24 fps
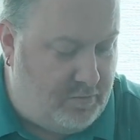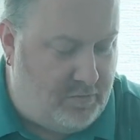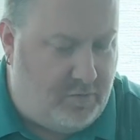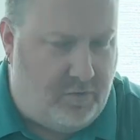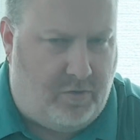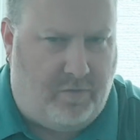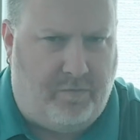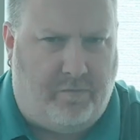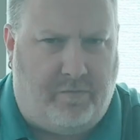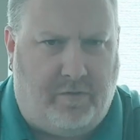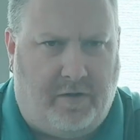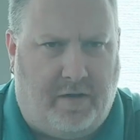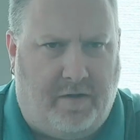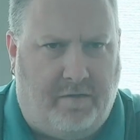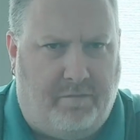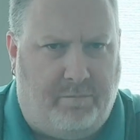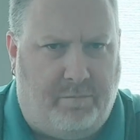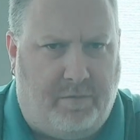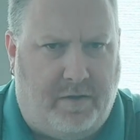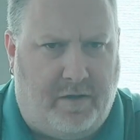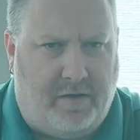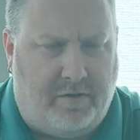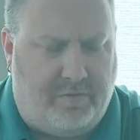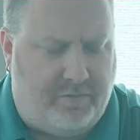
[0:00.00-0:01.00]
Hopefully I have
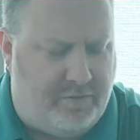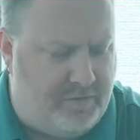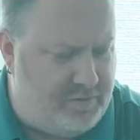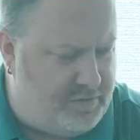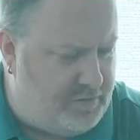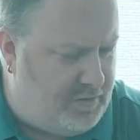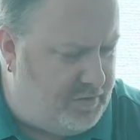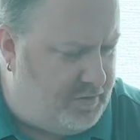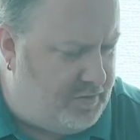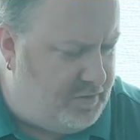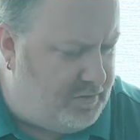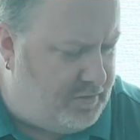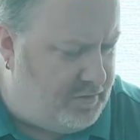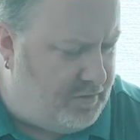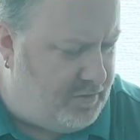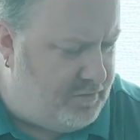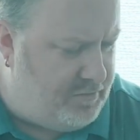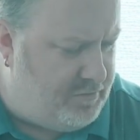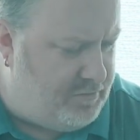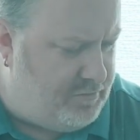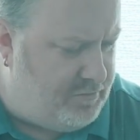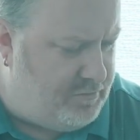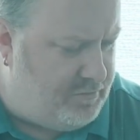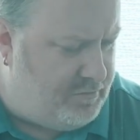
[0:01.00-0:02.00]
batteries. I think I
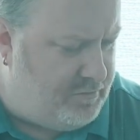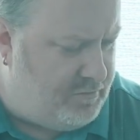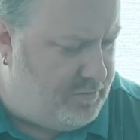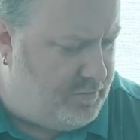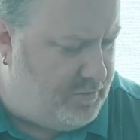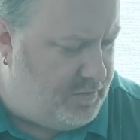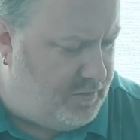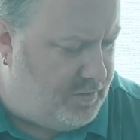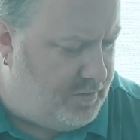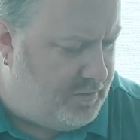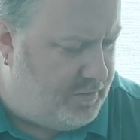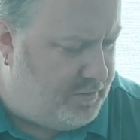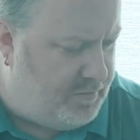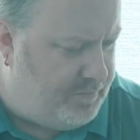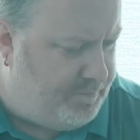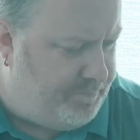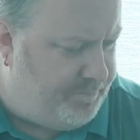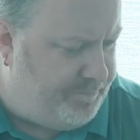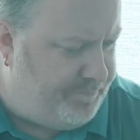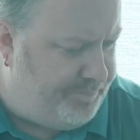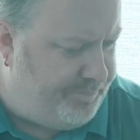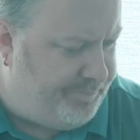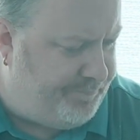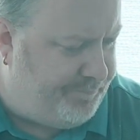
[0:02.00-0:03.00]
do.
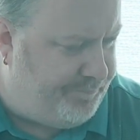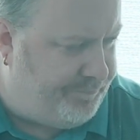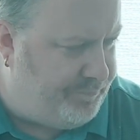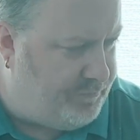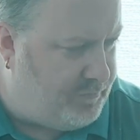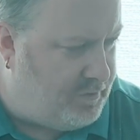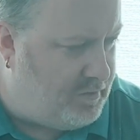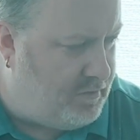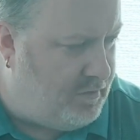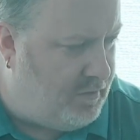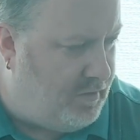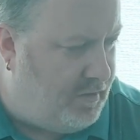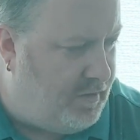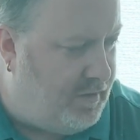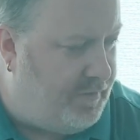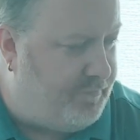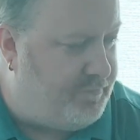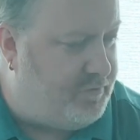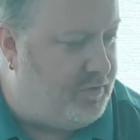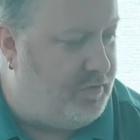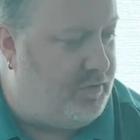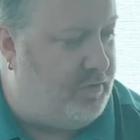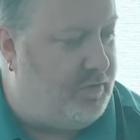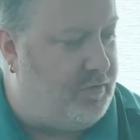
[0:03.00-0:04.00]
I'll have
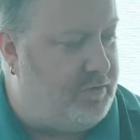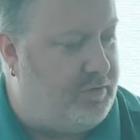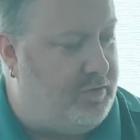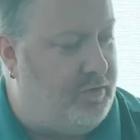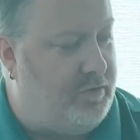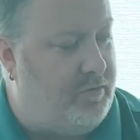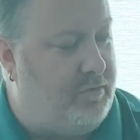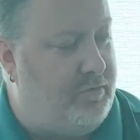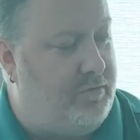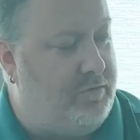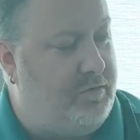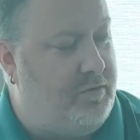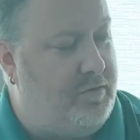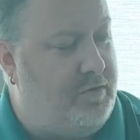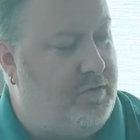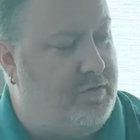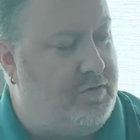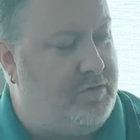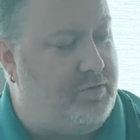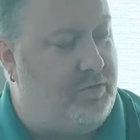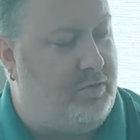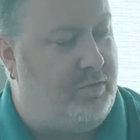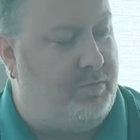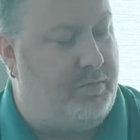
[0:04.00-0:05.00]
to look though,
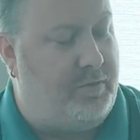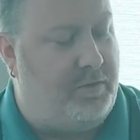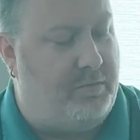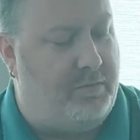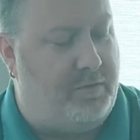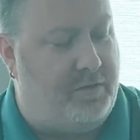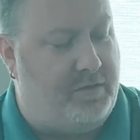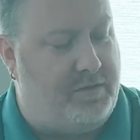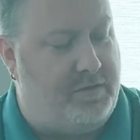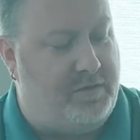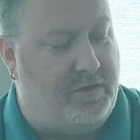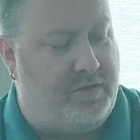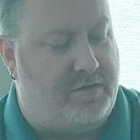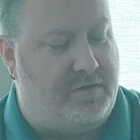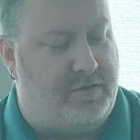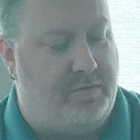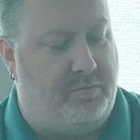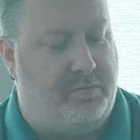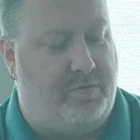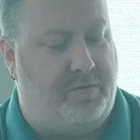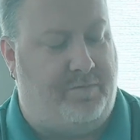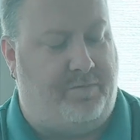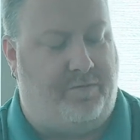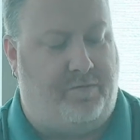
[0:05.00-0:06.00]
so we'll be able to test it.
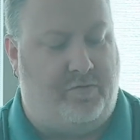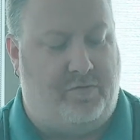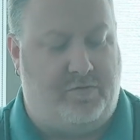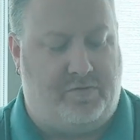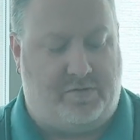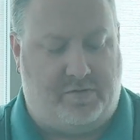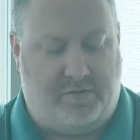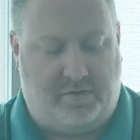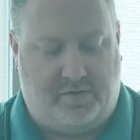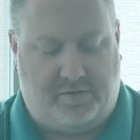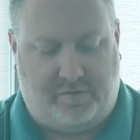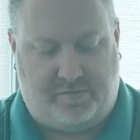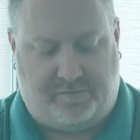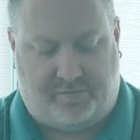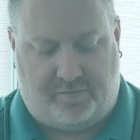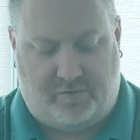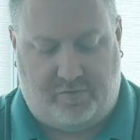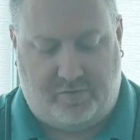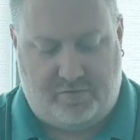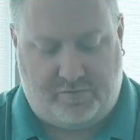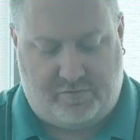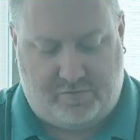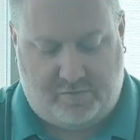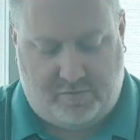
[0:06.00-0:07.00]
But first things
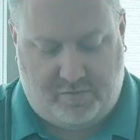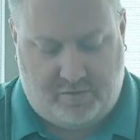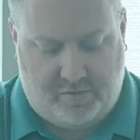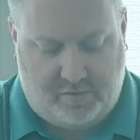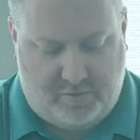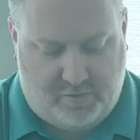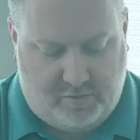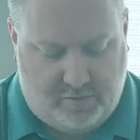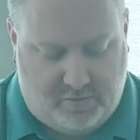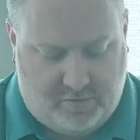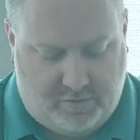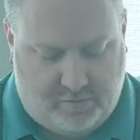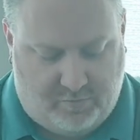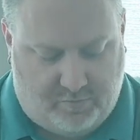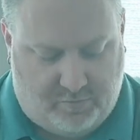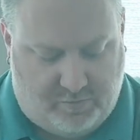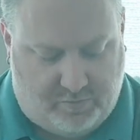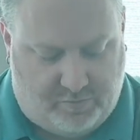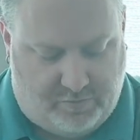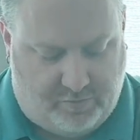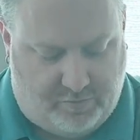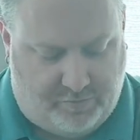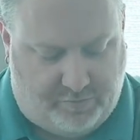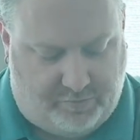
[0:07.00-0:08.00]
first,
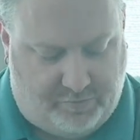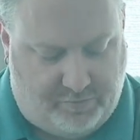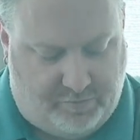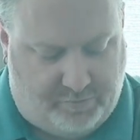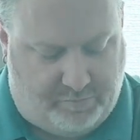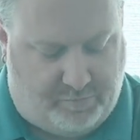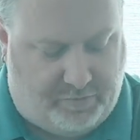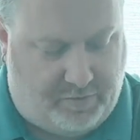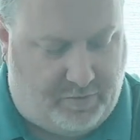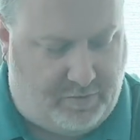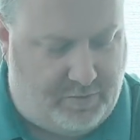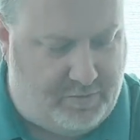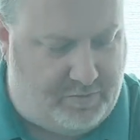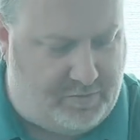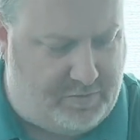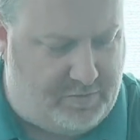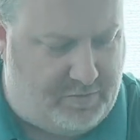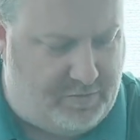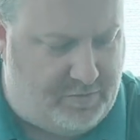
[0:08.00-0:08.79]
we'll go through the parts.